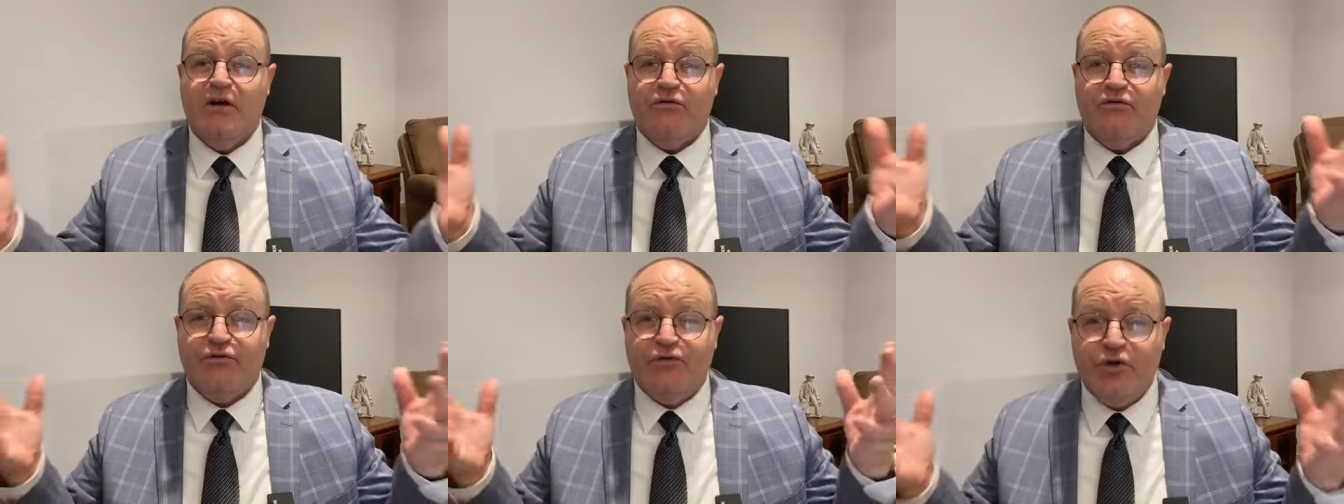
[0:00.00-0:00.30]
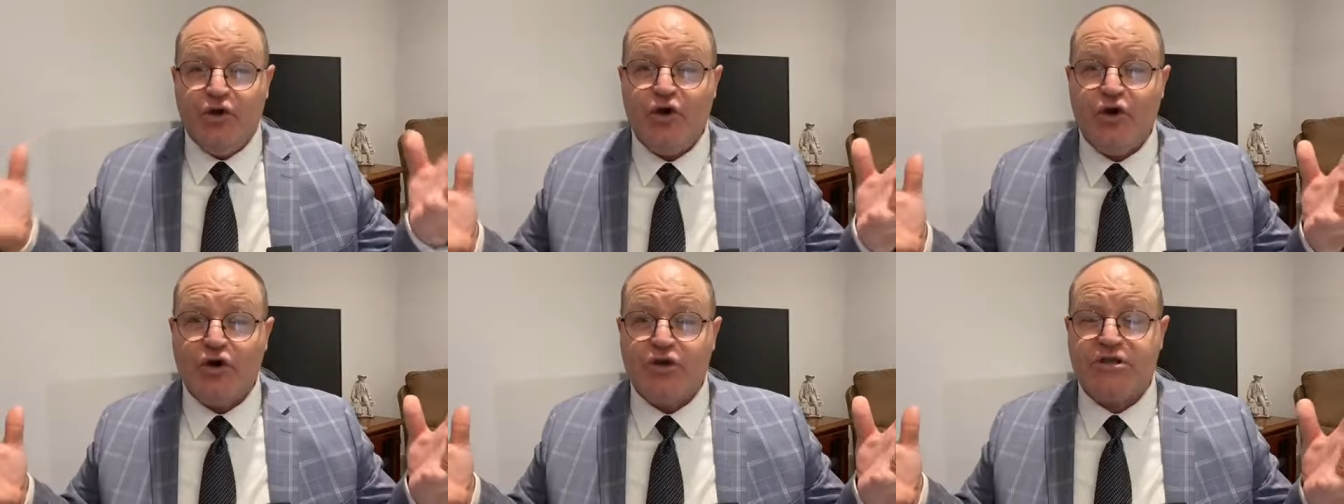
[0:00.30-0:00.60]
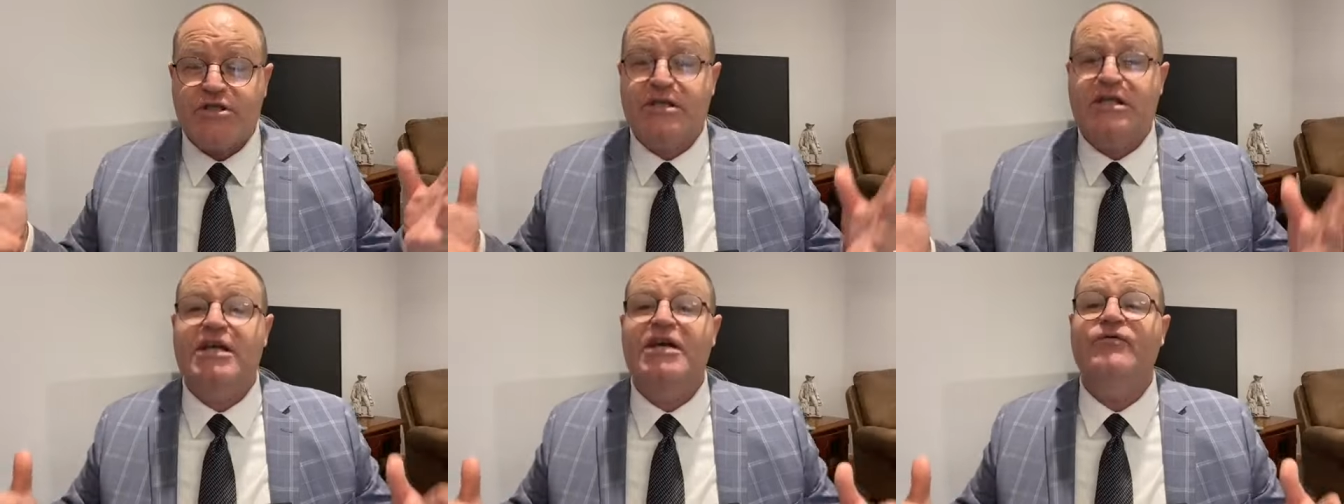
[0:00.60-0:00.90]

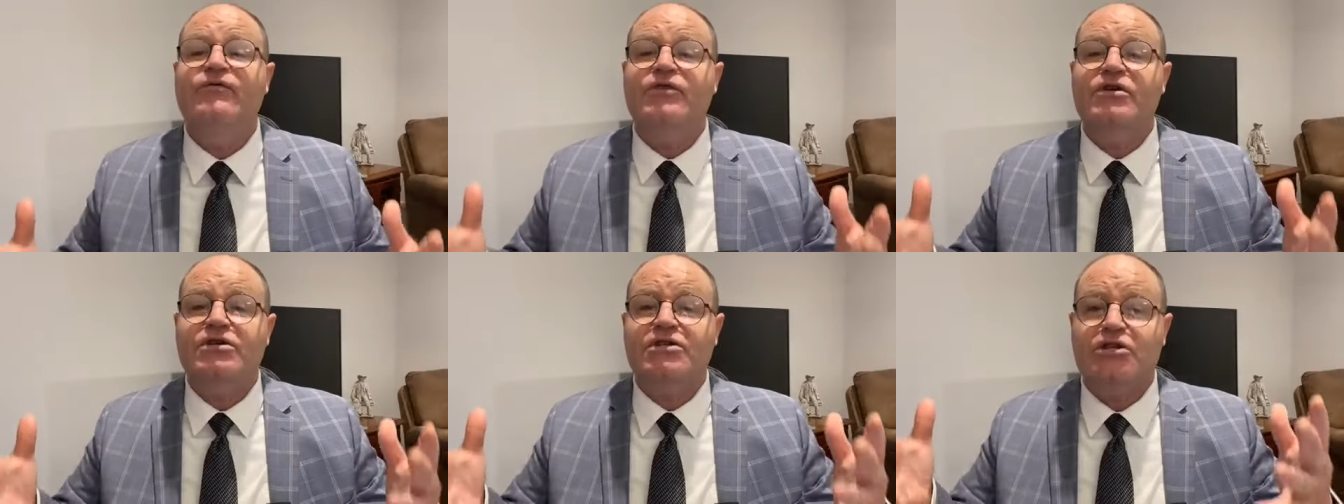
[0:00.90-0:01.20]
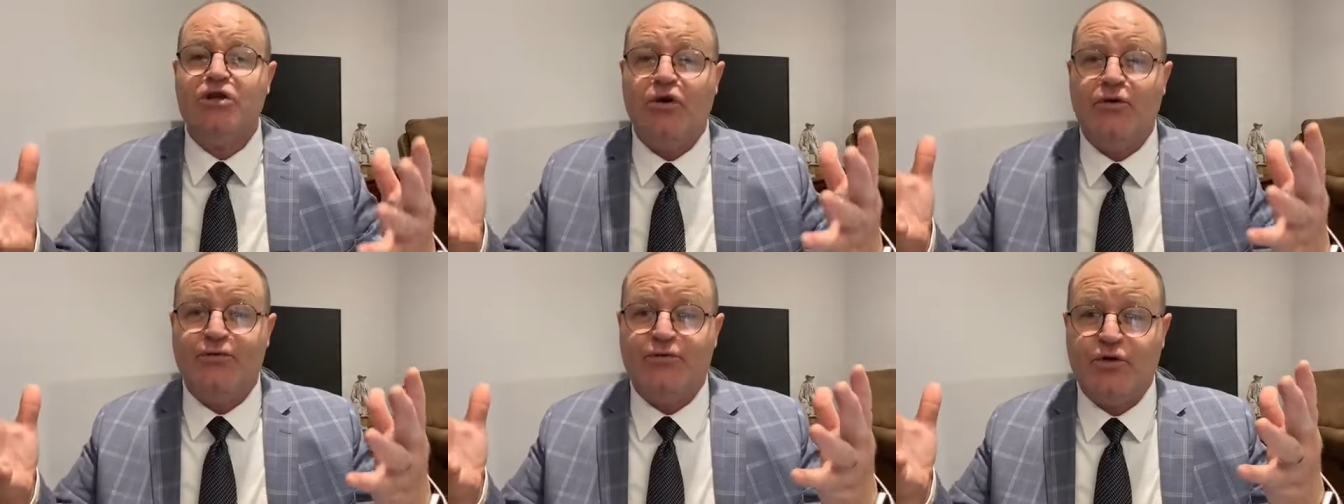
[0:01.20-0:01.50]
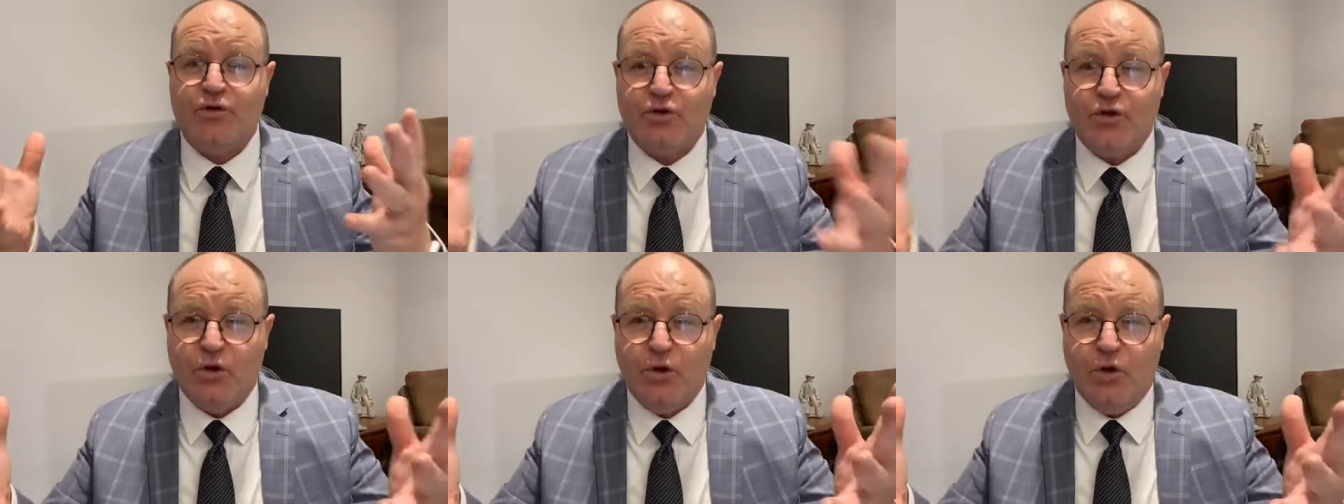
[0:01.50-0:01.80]
first give yourself
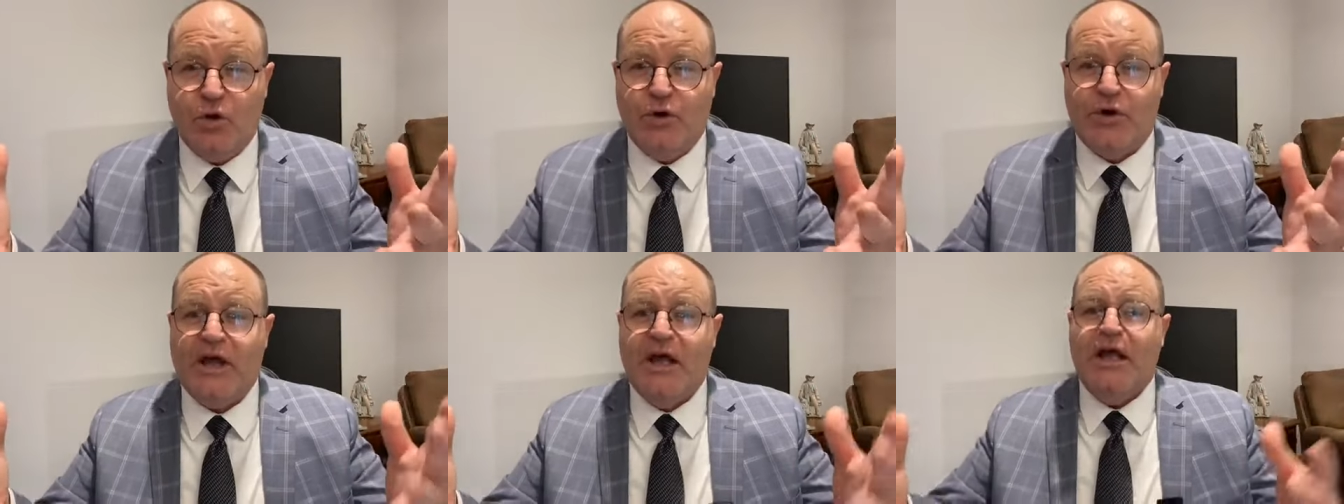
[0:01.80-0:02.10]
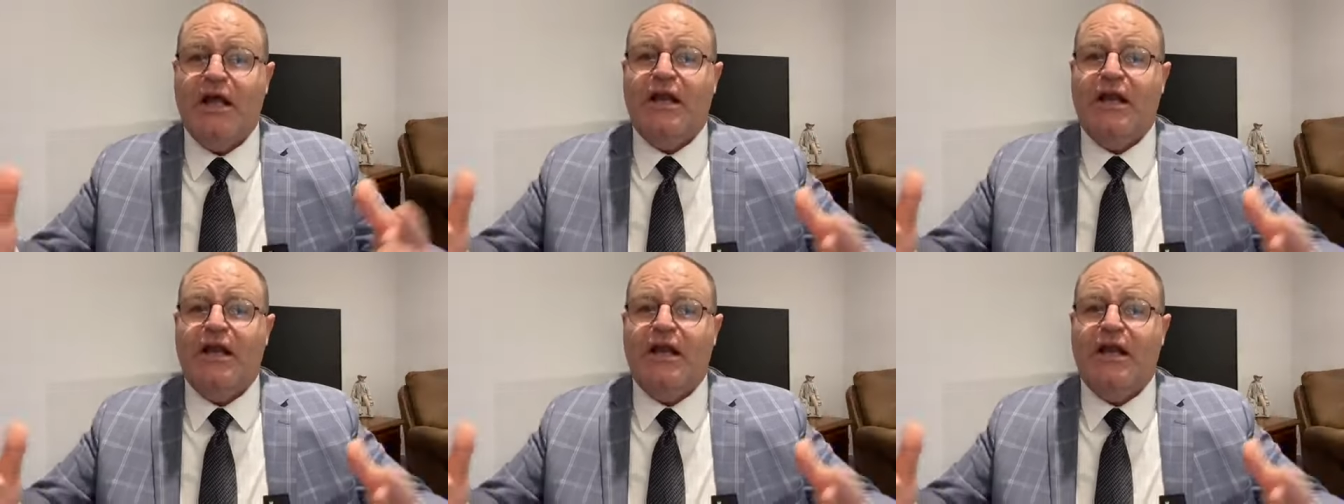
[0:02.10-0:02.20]
to the Lord.